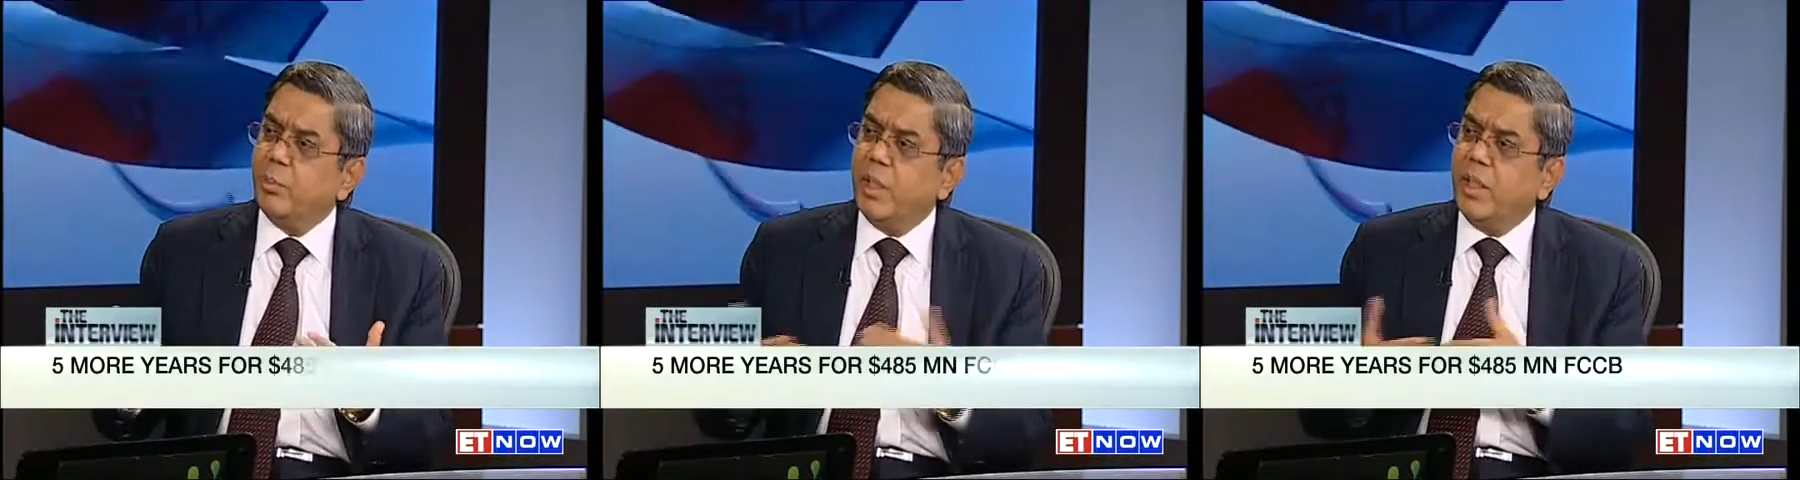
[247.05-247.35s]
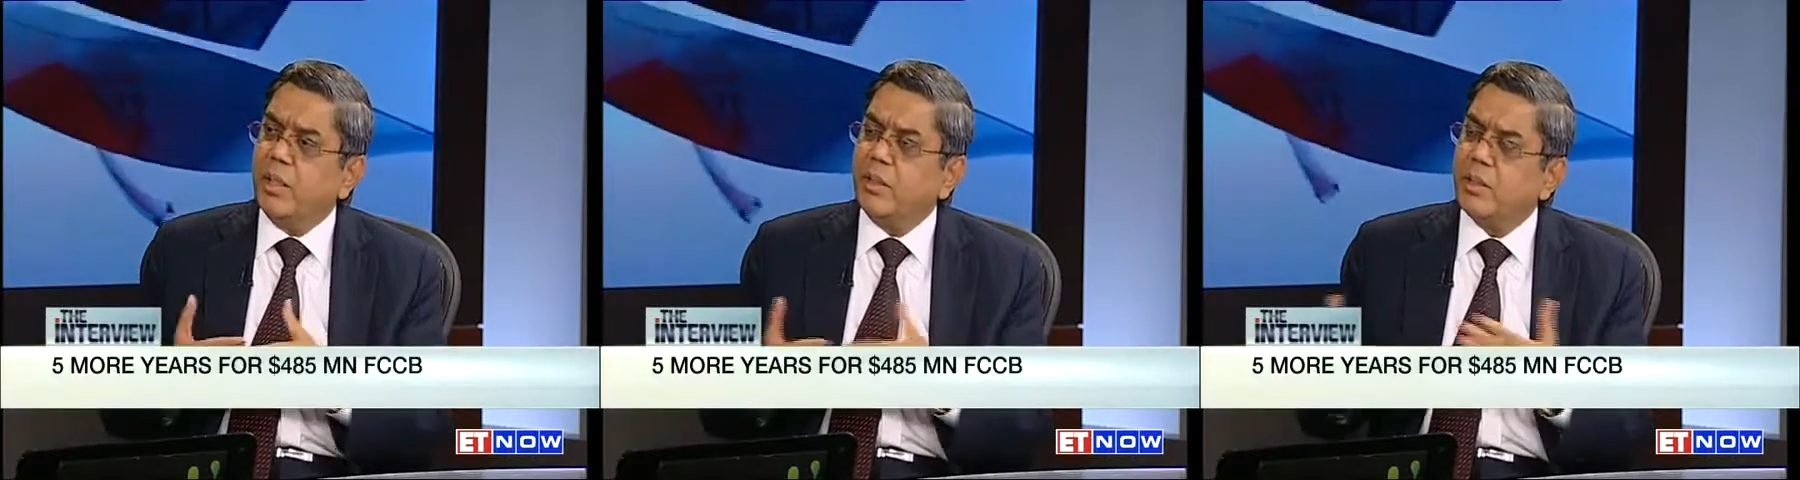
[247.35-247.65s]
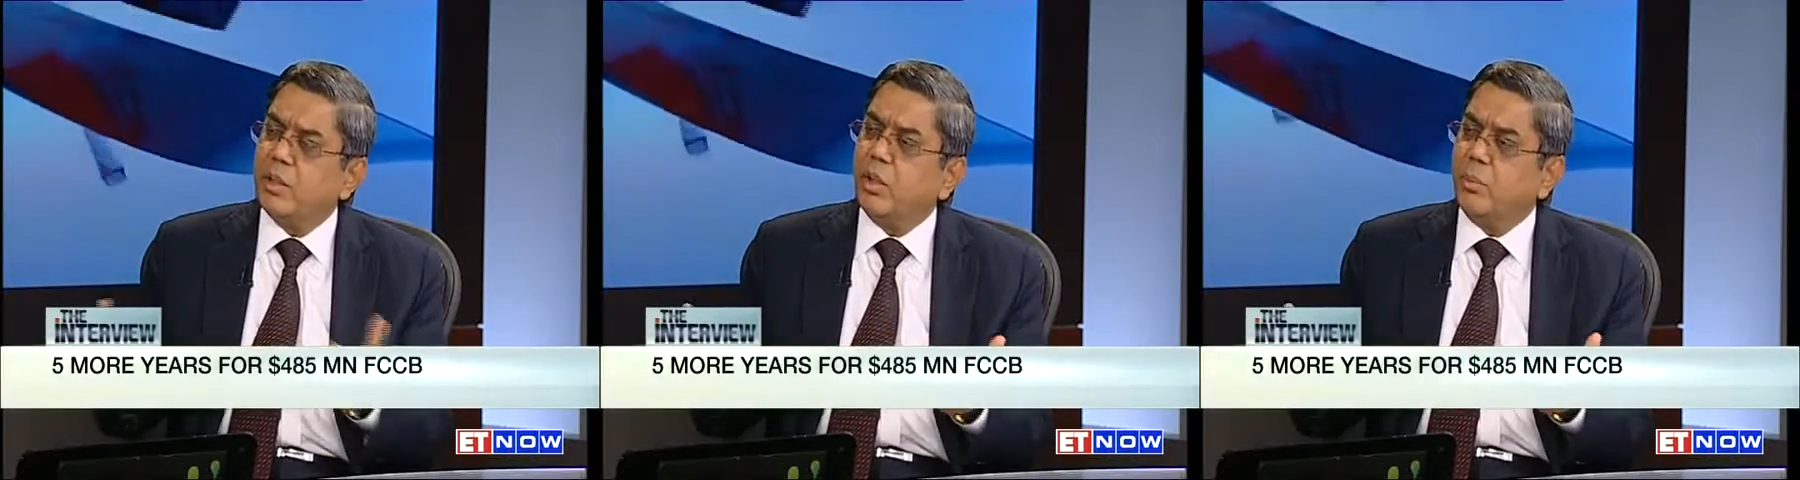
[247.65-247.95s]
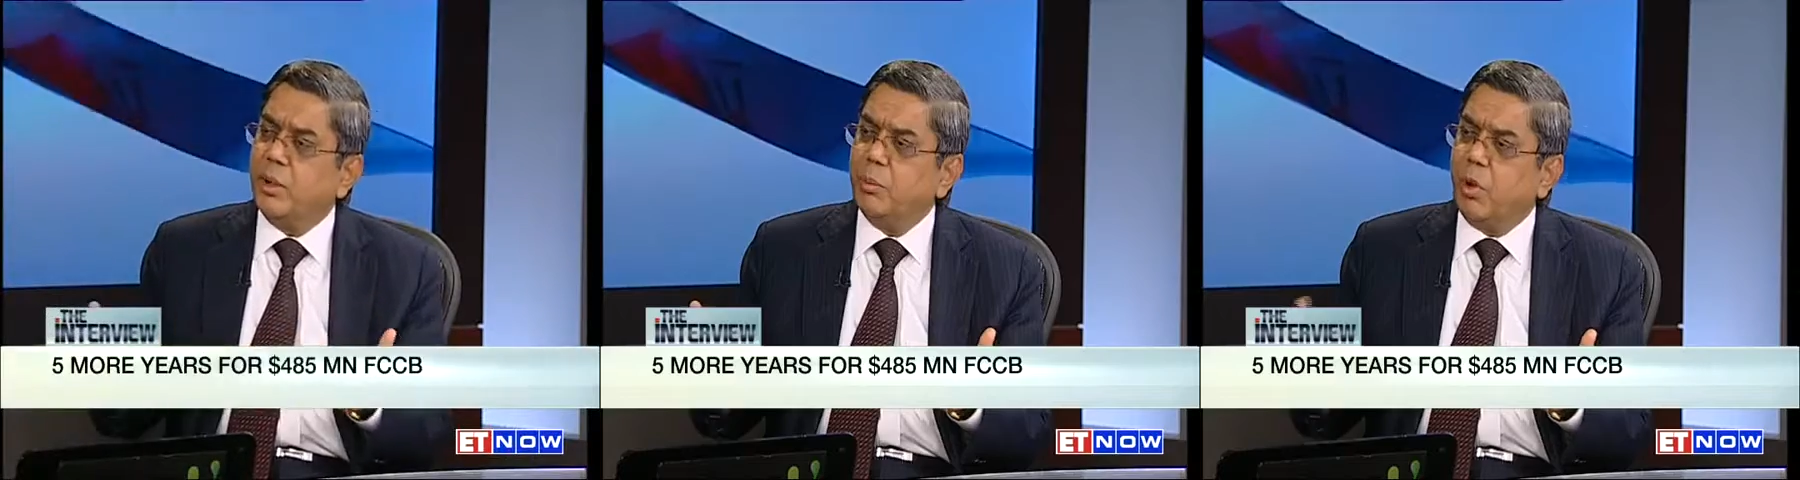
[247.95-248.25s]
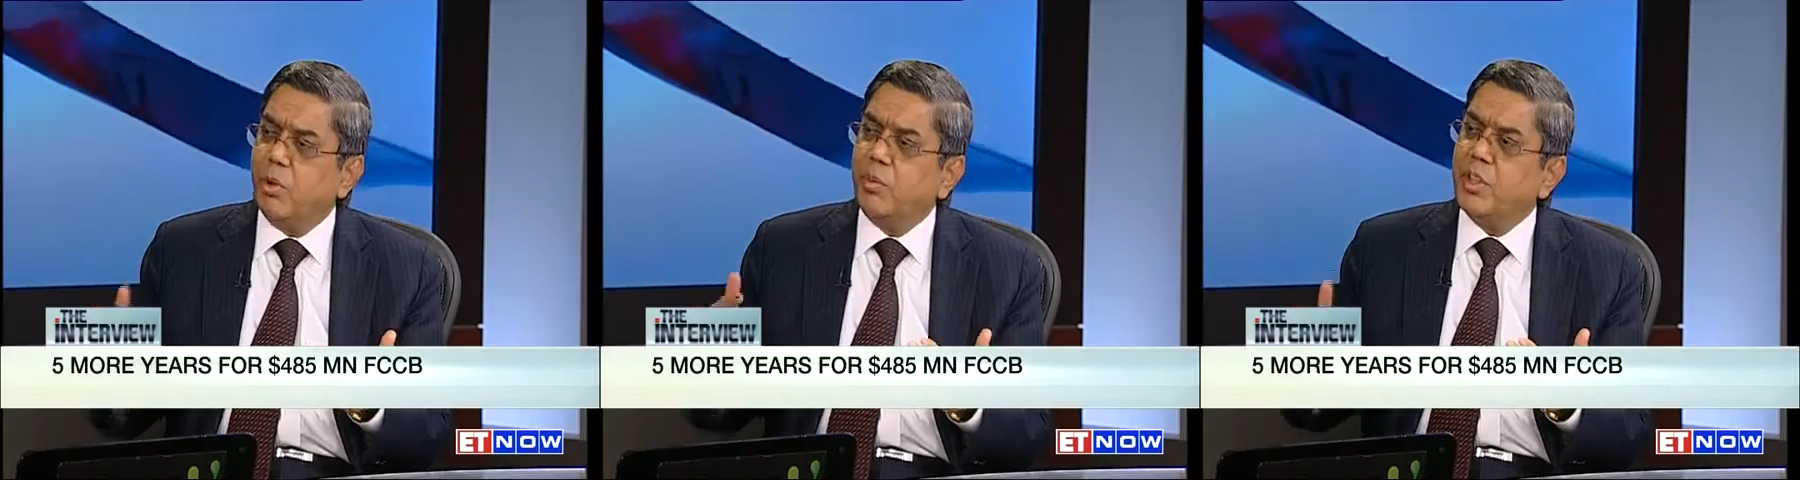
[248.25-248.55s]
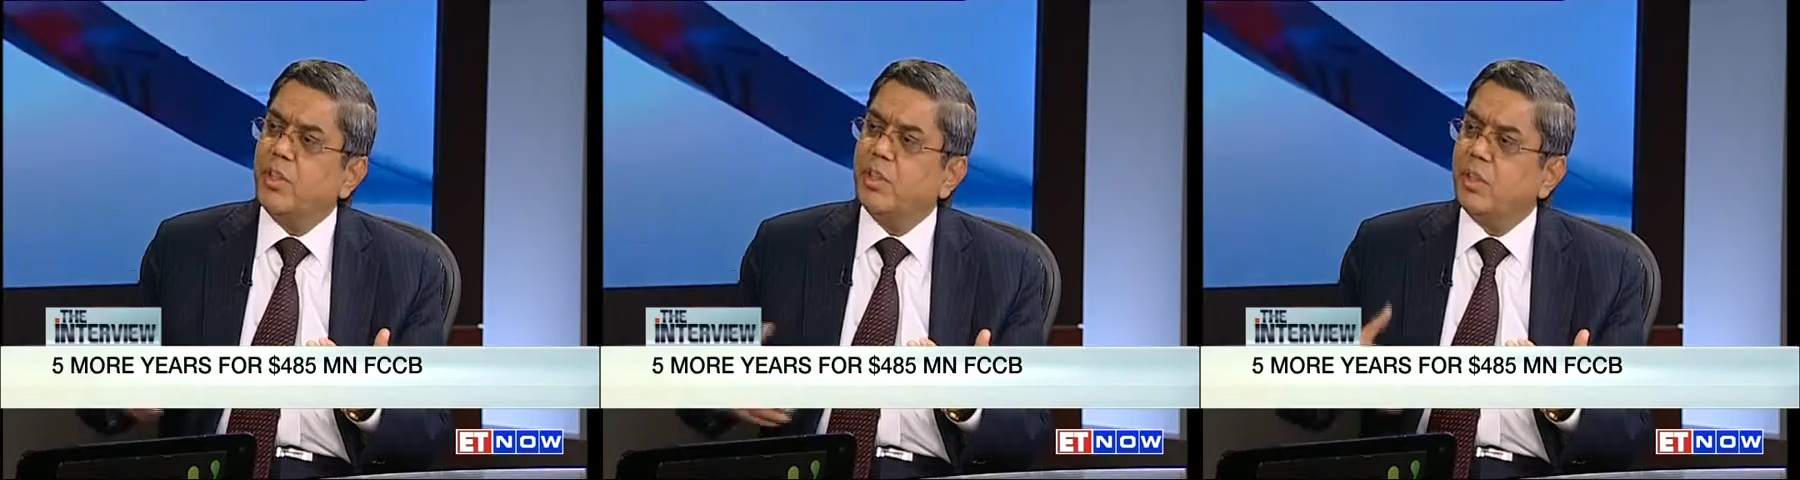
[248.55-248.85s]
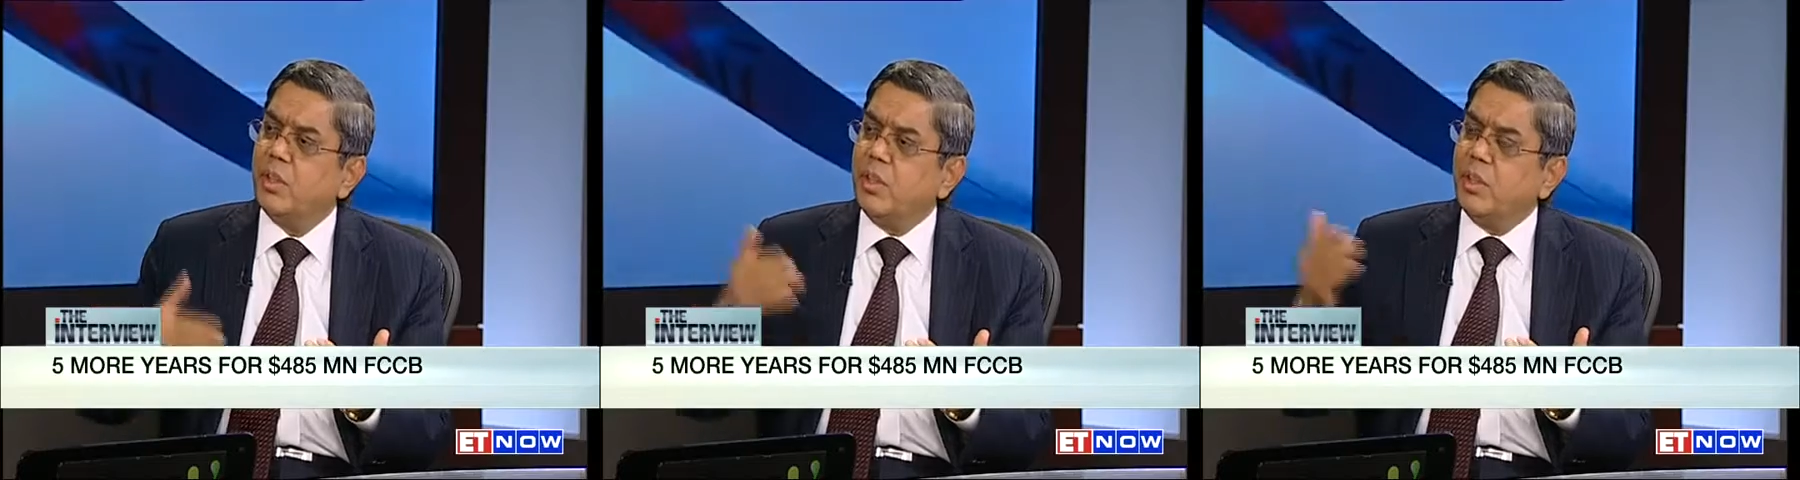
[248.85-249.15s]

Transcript: millions of the bond, which is